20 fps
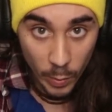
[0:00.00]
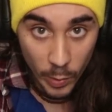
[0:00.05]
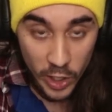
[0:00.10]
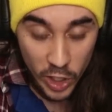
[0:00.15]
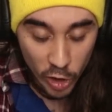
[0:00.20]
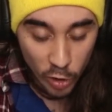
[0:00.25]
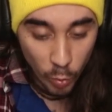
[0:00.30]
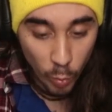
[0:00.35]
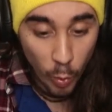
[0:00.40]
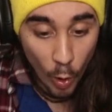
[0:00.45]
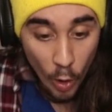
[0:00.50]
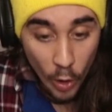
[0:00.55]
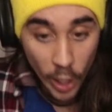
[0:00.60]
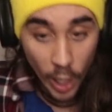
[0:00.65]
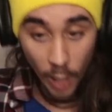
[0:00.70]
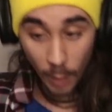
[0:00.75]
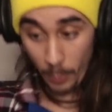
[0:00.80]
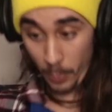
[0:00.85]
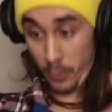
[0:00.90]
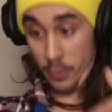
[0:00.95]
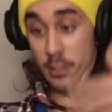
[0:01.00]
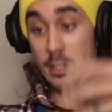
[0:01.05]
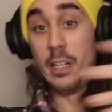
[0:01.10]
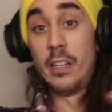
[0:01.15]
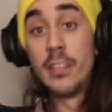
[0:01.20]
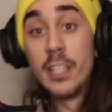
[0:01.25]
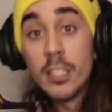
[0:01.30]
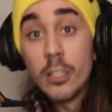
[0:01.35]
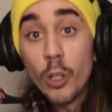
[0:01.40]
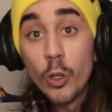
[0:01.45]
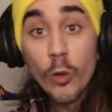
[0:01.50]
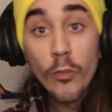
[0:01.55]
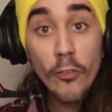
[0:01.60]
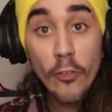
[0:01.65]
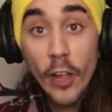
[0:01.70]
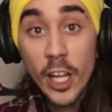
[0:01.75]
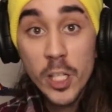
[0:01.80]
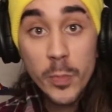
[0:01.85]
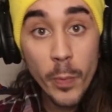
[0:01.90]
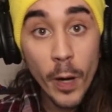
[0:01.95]
We just woke up in these little
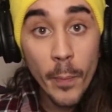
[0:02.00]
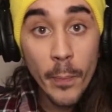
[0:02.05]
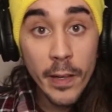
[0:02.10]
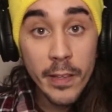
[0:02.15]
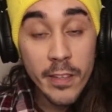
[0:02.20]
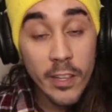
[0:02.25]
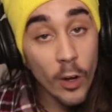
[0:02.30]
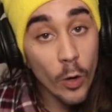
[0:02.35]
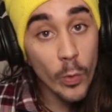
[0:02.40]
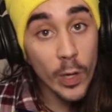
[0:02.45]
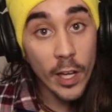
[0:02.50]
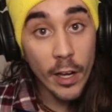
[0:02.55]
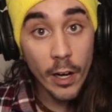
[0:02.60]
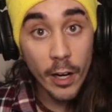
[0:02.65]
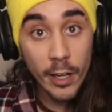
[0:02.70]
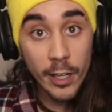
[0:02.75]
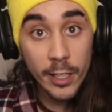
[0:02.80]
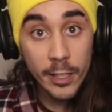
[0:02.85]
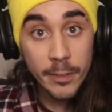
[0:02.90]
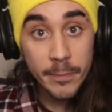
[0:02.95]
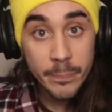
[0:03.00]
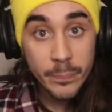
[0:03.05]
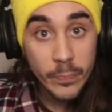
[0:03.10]
flesh puppets. Here we are.